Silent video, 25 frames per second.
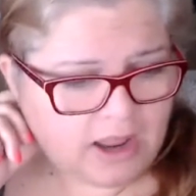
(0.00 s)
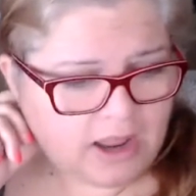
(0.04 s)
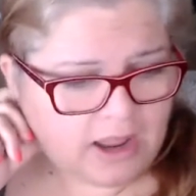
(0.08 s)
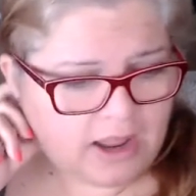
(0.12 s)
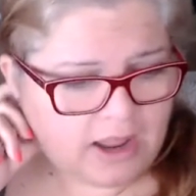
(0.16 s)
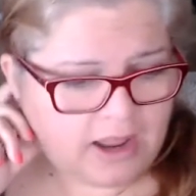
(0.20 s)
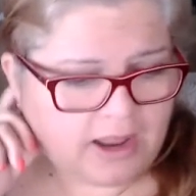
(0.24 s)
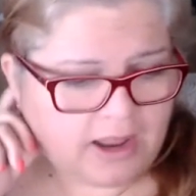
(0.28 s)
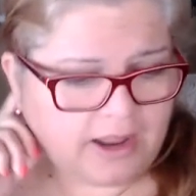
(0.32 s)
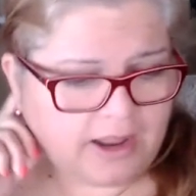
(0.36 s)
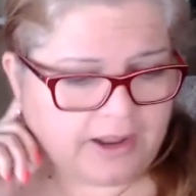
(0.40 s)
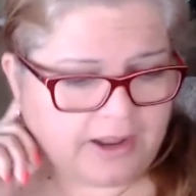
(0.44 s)

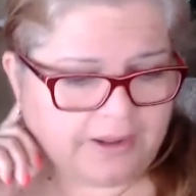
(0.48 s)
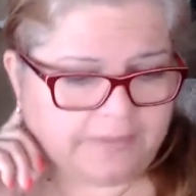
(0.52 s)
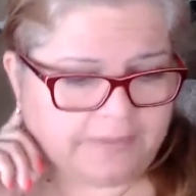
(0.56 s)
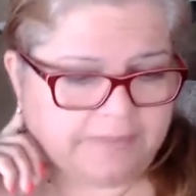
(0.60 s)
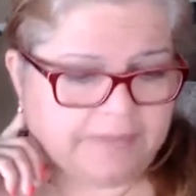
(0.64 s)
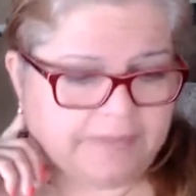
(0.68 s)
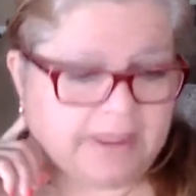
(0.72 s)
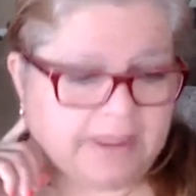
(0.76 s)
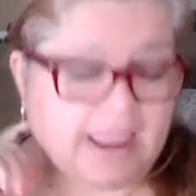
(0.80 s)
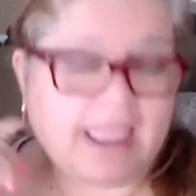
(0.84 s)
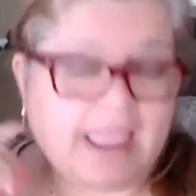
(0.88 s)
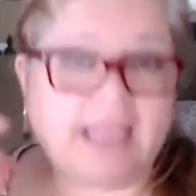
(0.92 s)
And
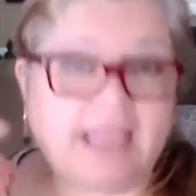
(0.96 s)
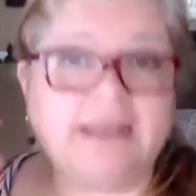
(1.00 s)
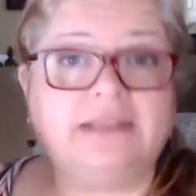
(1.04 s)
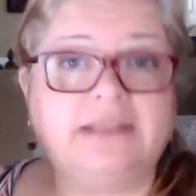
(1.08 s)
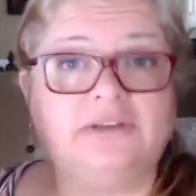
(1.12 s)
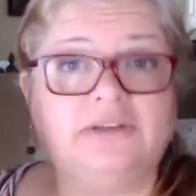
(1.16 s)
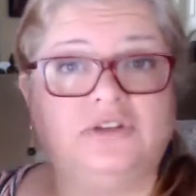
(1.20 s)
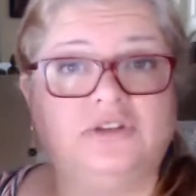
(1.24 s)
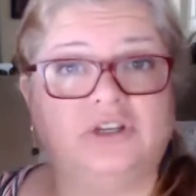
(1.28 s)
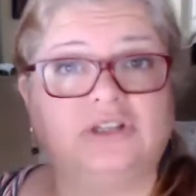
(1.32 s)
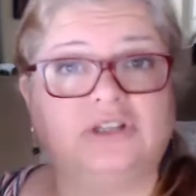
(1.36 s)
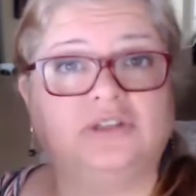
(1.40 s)

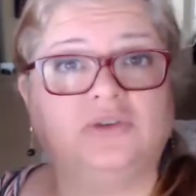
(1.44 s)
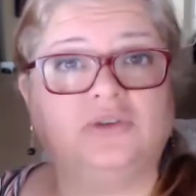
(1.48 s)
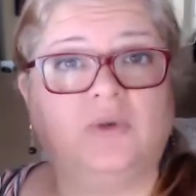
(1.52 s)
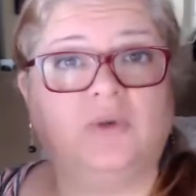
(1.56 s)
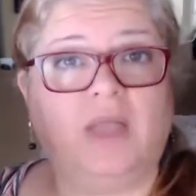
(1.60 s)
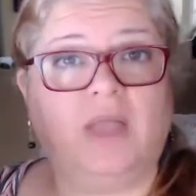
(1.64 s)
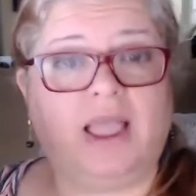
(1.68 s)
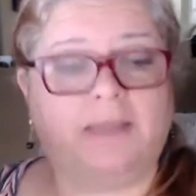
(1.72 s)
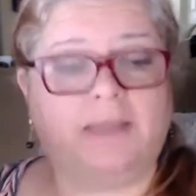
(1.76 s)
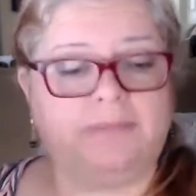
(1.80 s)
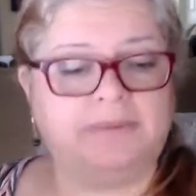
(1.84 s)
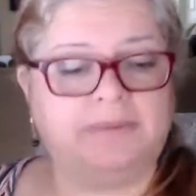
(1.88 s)
it just so
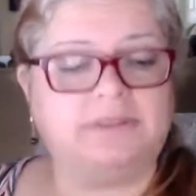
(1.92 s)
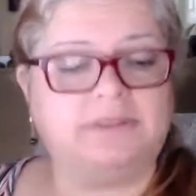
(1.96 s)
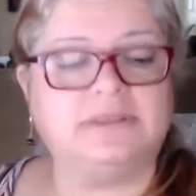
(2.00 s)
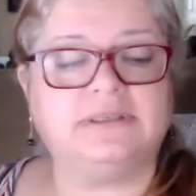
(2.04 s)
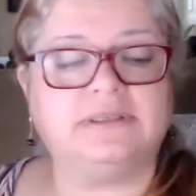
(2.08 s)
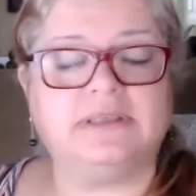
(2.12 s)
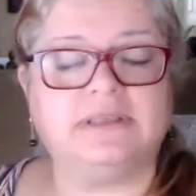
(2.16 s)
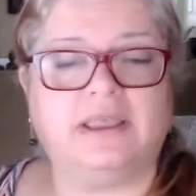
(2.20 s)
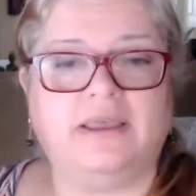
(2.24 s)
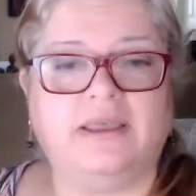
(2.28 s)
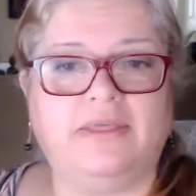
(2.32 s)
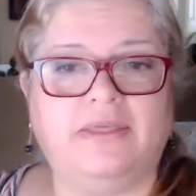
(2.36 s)
happens
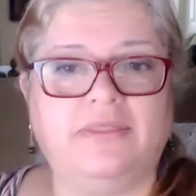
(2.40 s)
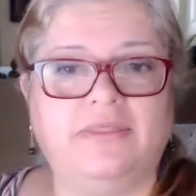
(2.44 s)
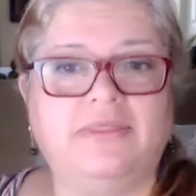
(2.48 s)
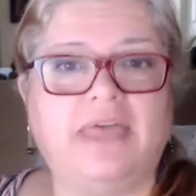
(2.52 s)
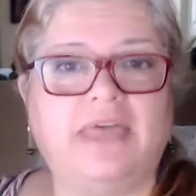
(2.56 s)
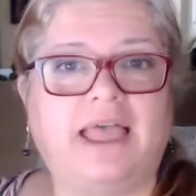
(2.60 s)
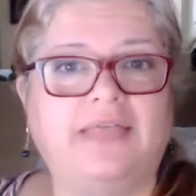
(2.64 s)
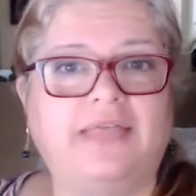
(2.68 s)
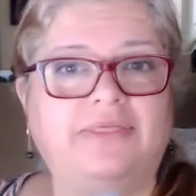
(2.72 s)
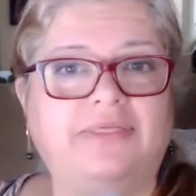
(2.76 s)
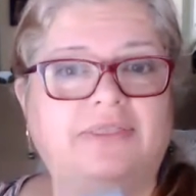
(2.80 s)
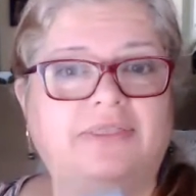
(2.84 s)

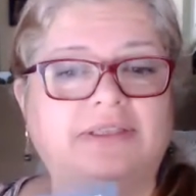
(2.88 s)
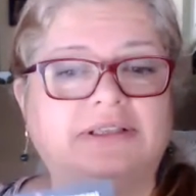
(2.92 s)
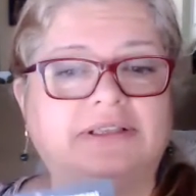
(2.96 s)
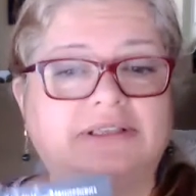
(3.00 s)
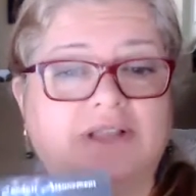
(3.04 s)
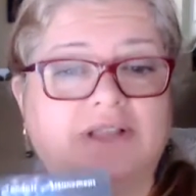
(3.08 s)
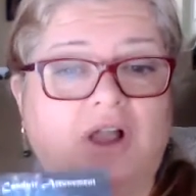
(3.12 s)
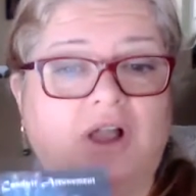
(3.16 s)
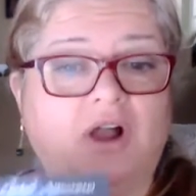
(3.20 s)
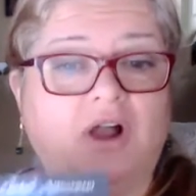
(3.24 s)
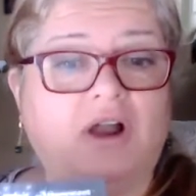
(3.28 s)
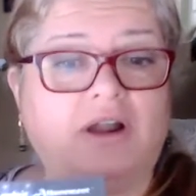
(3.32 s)
that this
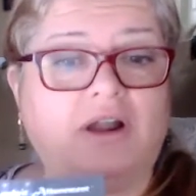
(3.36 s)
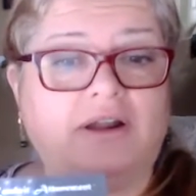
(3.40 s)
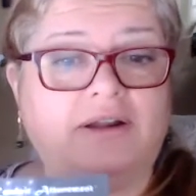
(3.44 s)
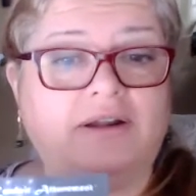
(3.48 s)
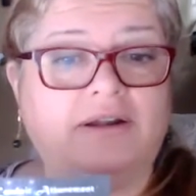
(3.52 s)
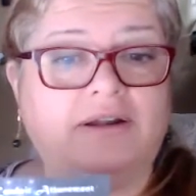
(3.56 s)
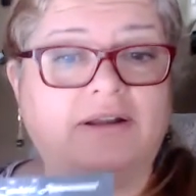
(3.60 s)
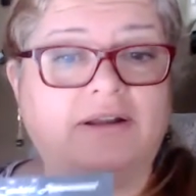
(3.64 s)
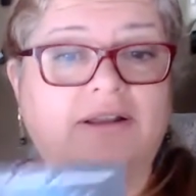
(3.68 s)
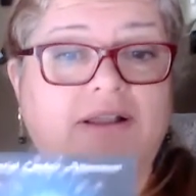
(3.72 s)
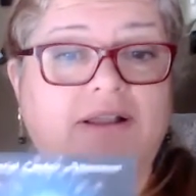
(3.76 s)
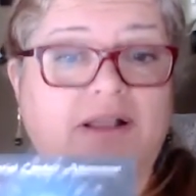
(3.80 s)

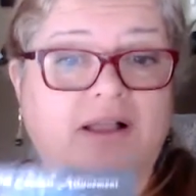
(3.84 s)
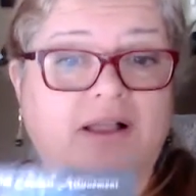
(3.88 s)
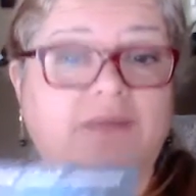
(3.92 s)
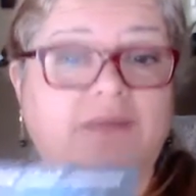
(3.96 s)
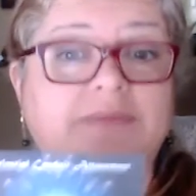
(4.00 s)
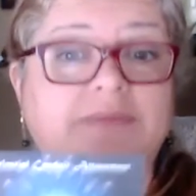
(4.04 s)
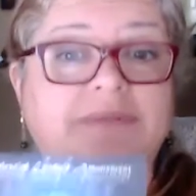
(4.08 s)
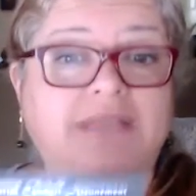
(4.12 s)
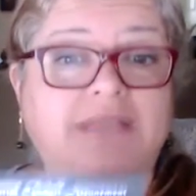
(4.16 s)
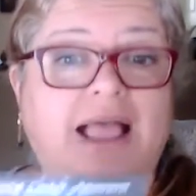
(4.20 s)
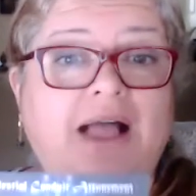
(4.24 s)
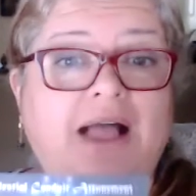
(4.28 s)
card
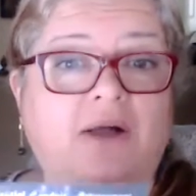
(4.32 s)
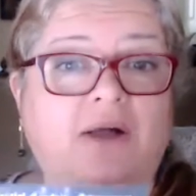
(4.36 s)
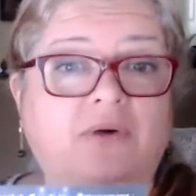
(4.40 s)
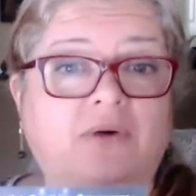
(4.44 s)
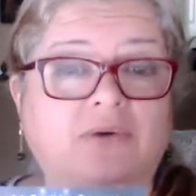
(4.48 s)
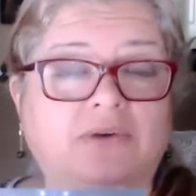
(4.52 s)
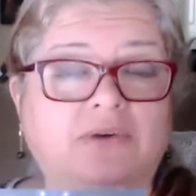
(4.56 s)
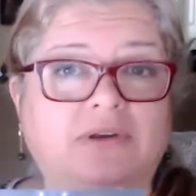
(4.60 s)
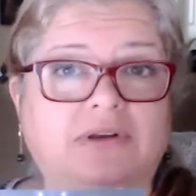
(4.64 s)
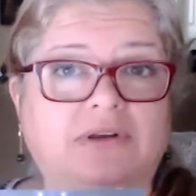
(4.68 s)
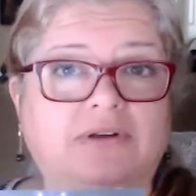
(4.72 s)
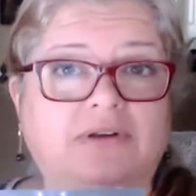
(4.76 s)
comes out